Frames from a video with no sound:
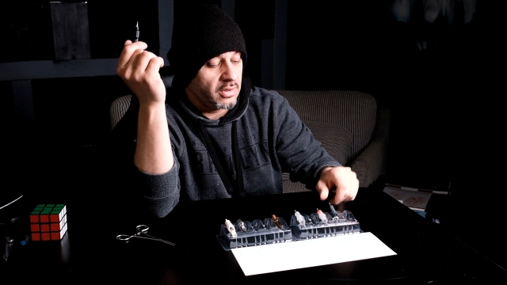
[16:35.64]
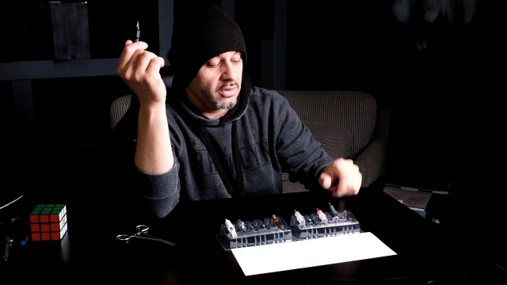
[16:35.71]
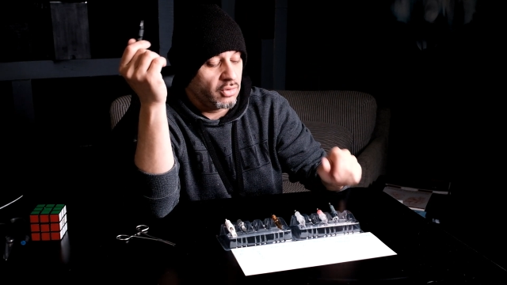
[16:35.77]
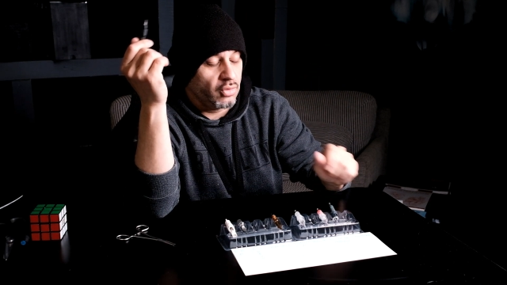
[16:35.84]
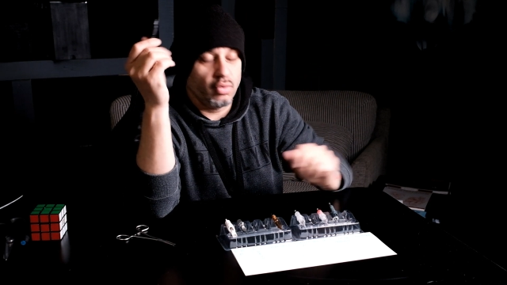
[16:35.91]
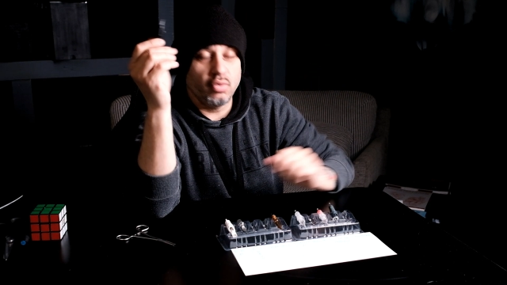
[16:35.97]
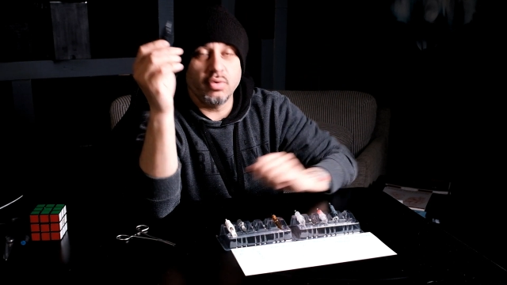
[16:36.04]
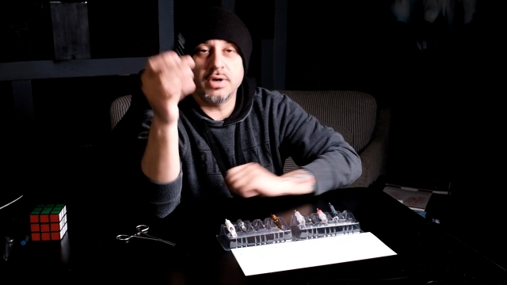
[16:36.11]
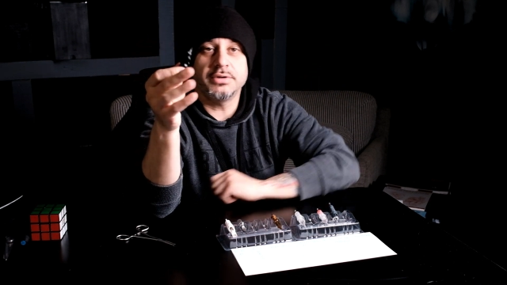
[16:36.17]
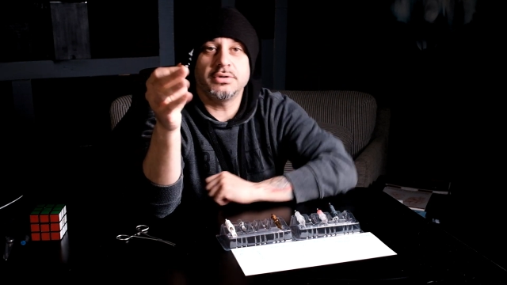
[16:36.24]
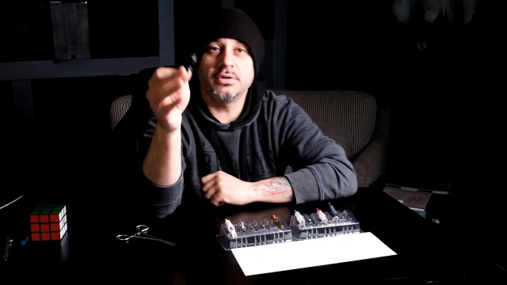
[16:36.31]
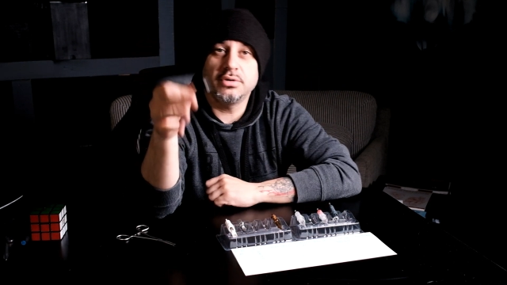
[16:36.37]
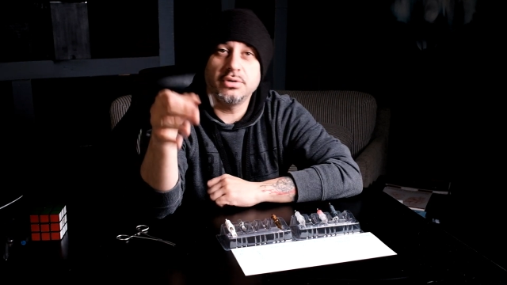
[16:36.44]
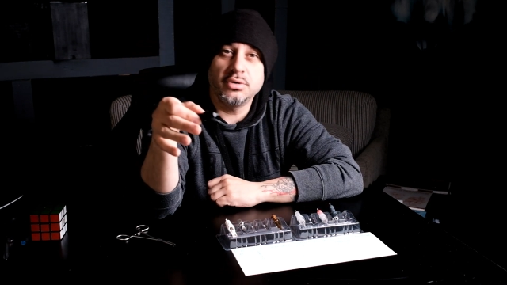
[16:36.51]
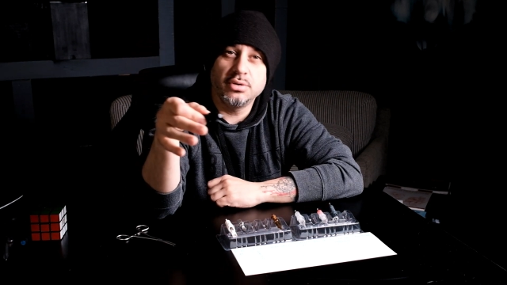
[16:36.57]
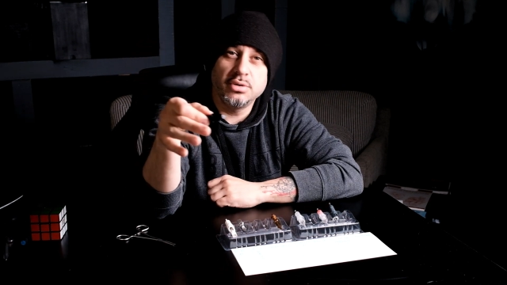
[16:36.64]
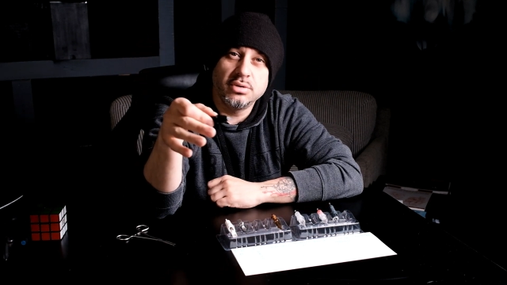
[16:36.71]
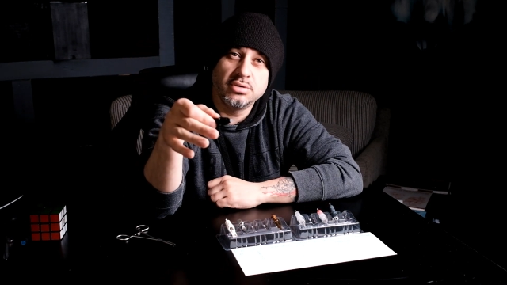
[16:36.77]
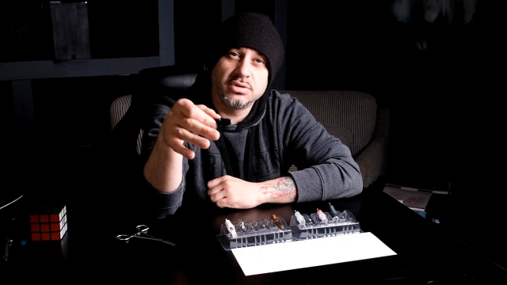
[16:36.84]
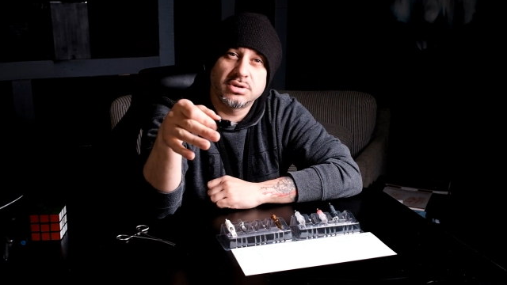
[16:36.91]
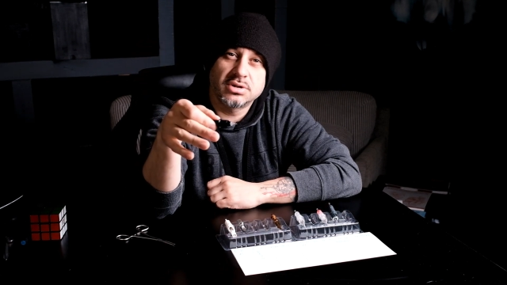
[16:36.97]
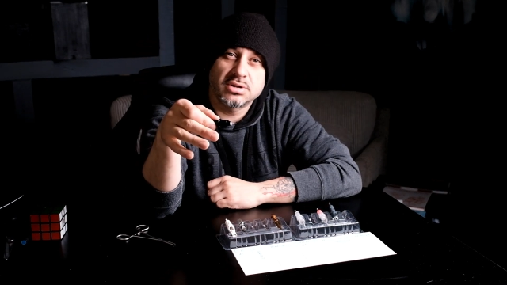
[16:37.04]
when you
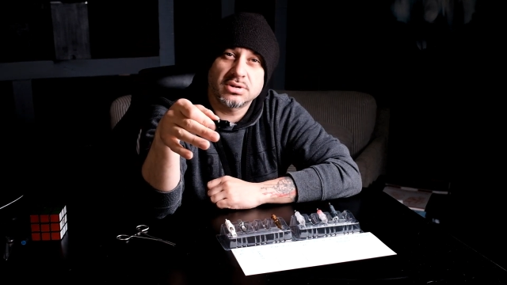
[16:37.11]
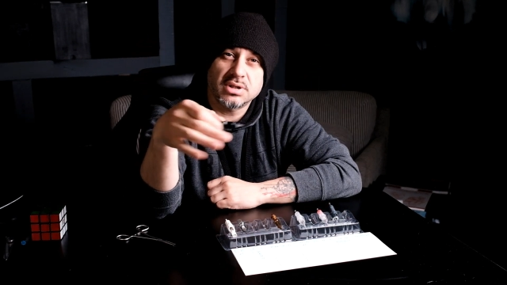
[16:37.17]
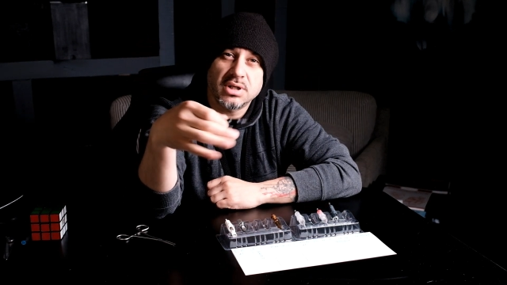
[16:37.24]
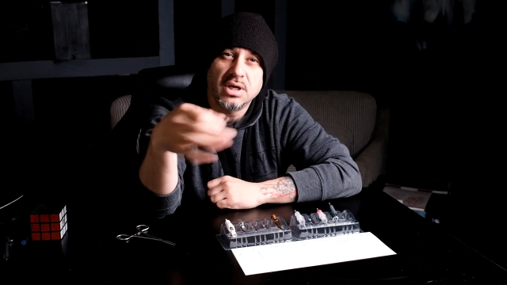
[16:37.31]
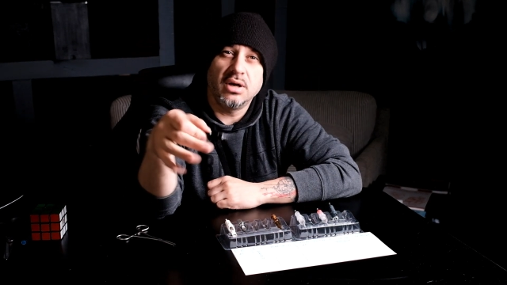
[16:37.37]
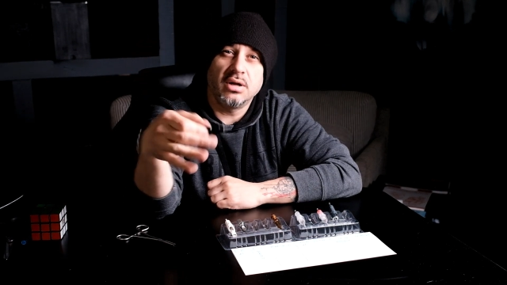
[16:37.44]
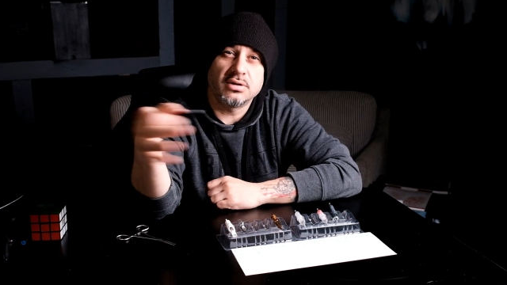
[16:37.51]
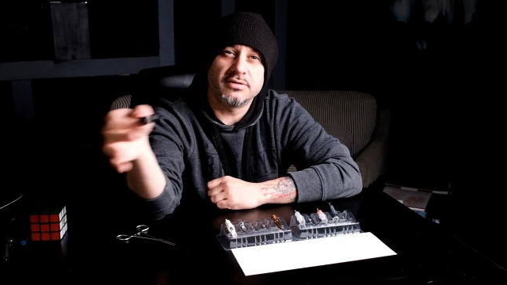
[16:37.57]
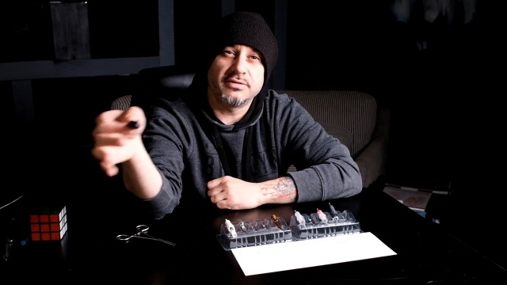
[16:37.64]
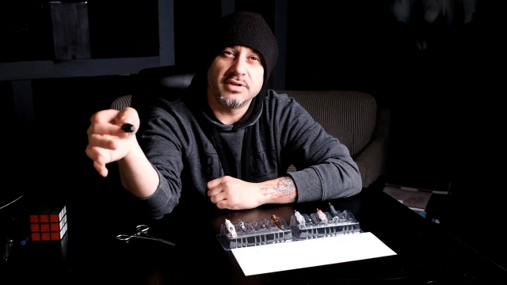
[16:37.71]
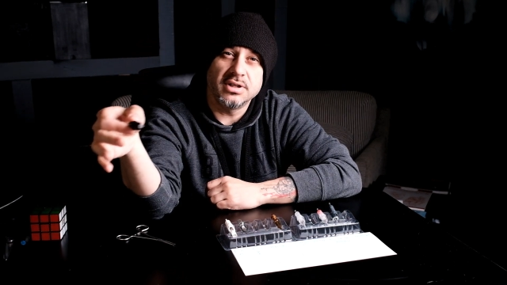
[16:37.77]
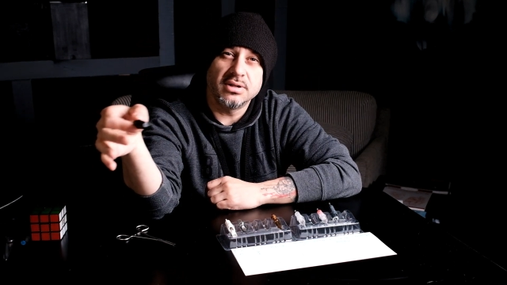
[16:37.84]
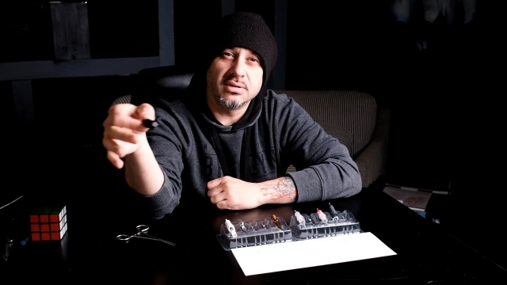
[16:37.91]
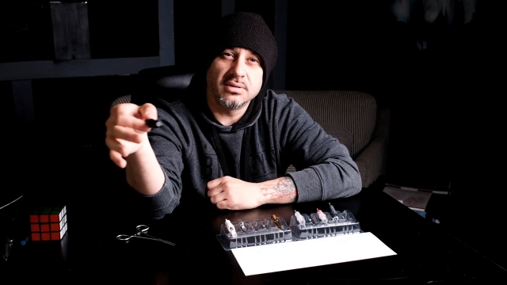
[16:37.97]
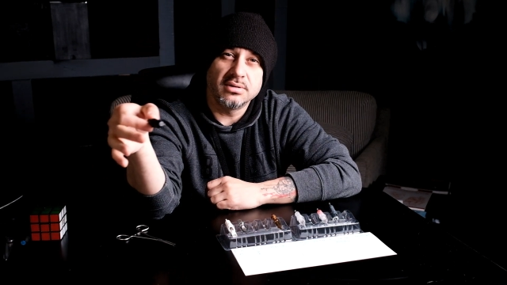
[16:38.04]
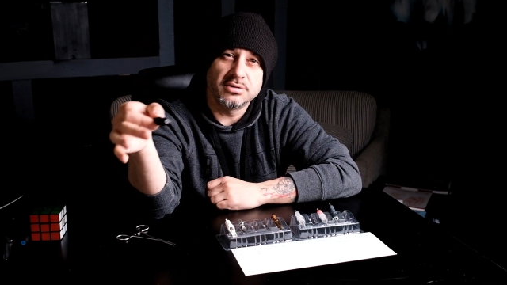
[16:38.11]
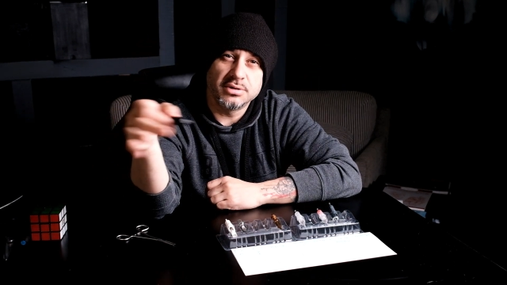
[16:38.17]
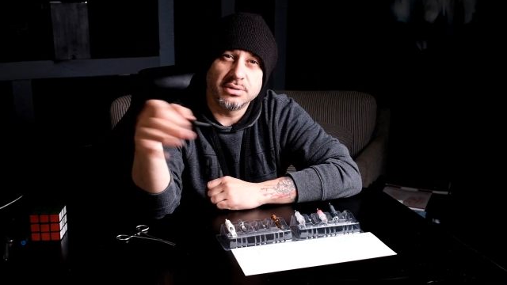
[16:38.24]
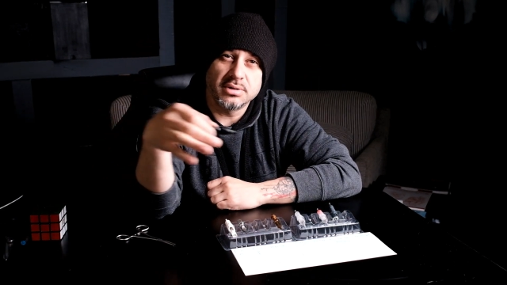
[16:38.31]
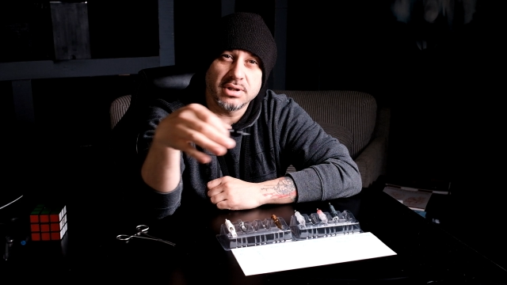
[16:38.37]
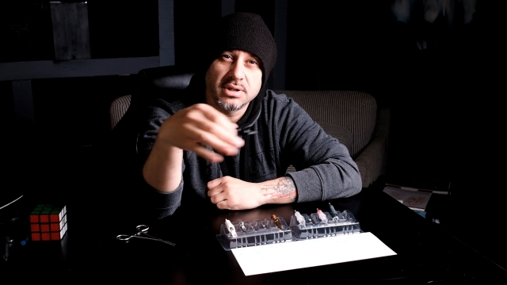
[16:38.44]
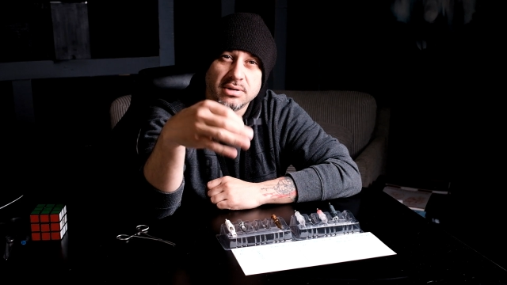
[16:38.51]
use a lot of needle
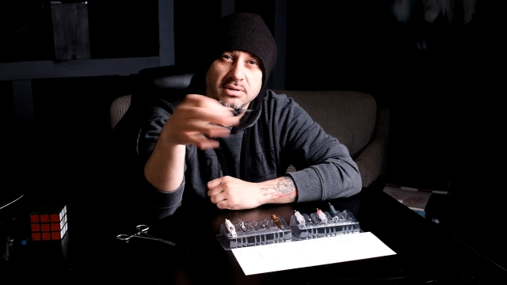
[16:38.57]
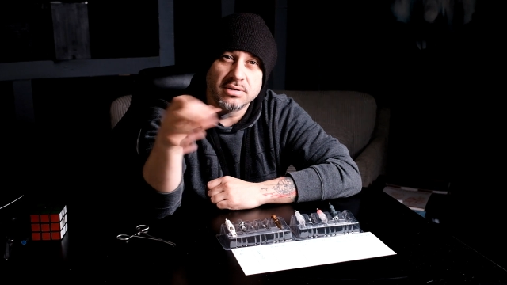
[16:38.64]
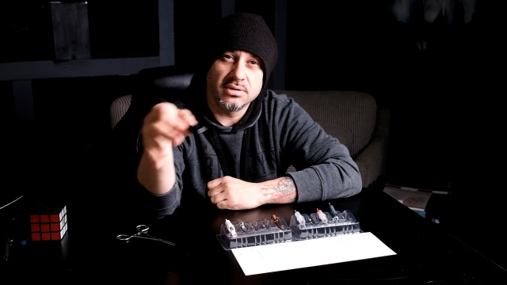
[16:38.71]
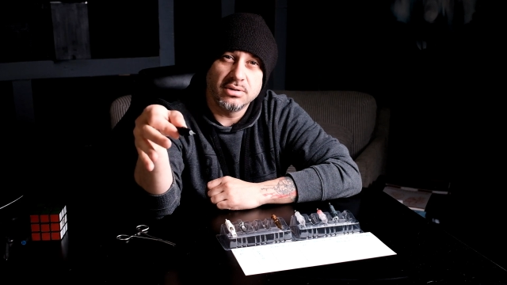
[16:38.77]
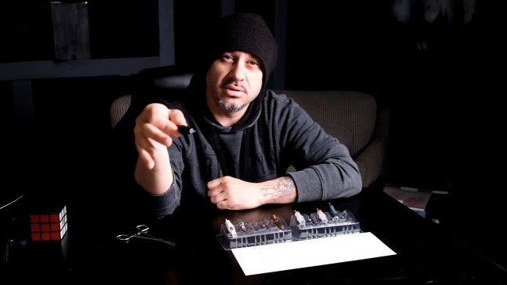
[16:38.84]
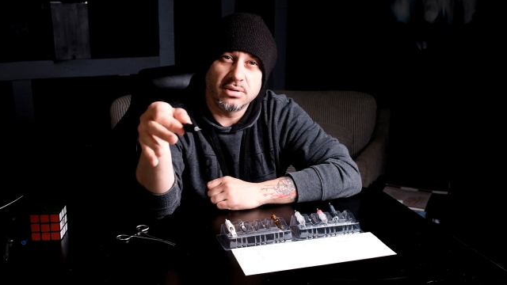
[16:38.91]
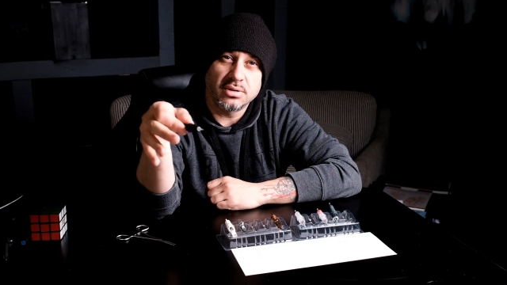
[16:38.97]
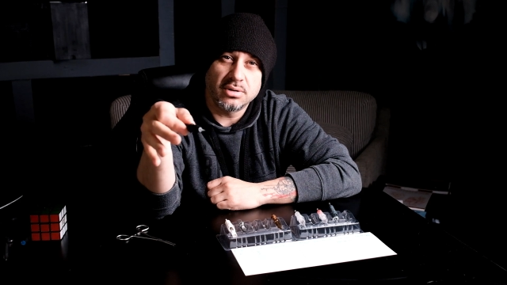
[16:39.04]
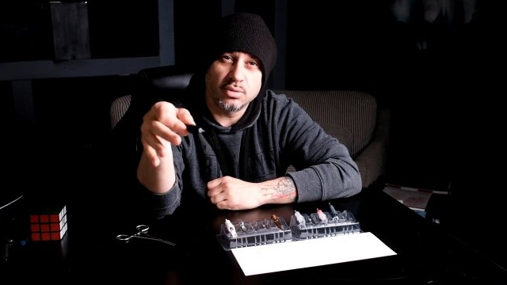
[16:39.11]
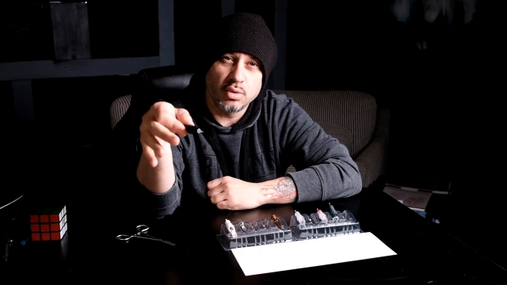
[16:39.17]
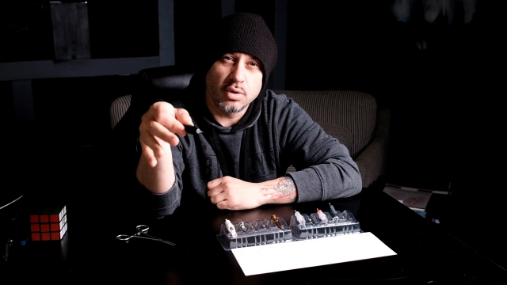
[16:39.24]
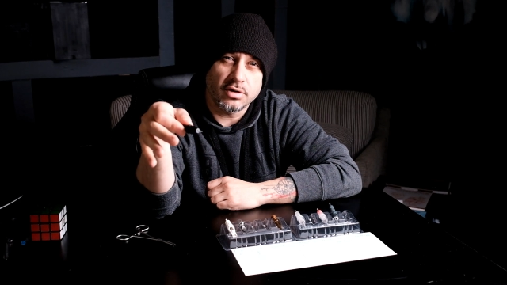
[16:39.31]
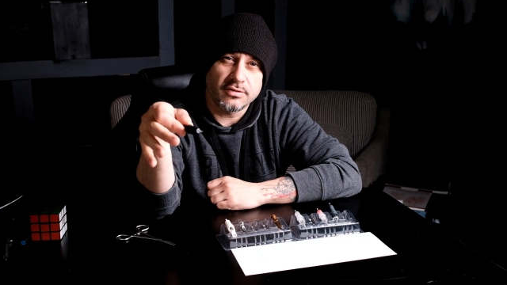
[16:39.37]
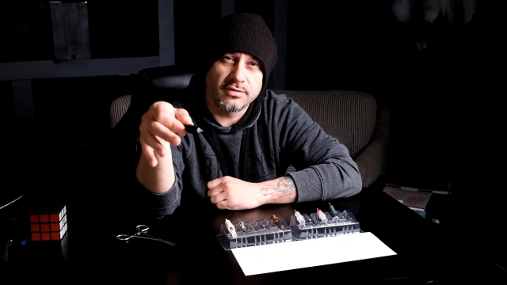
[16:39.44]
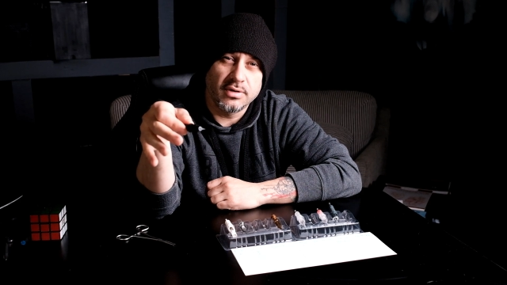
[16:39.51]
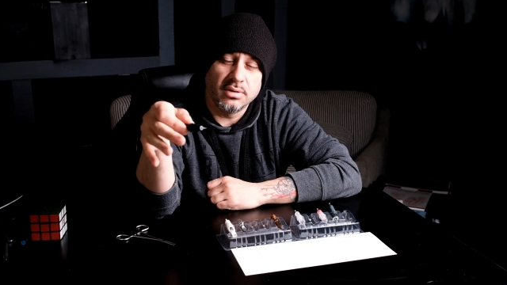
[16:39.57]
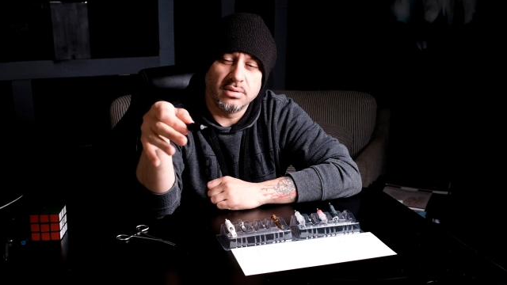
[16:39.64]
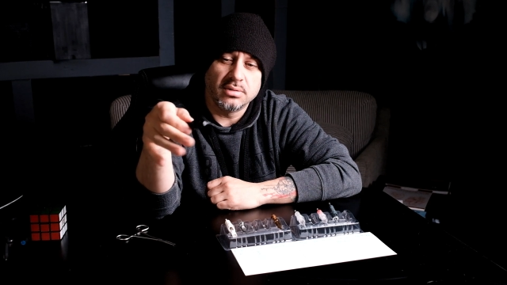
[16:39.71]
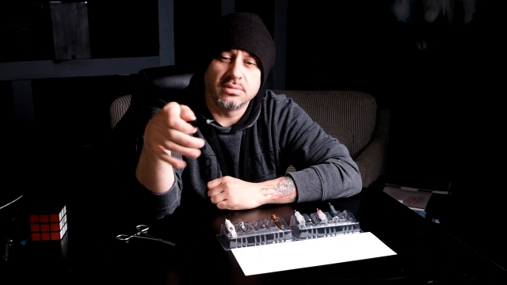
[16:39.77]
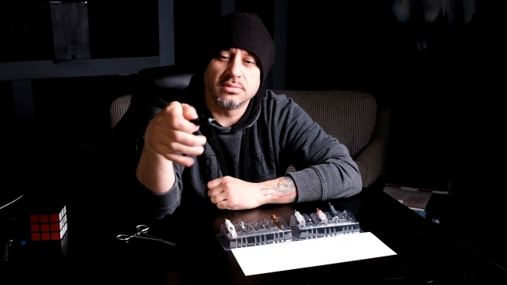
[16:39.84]
during your workflow,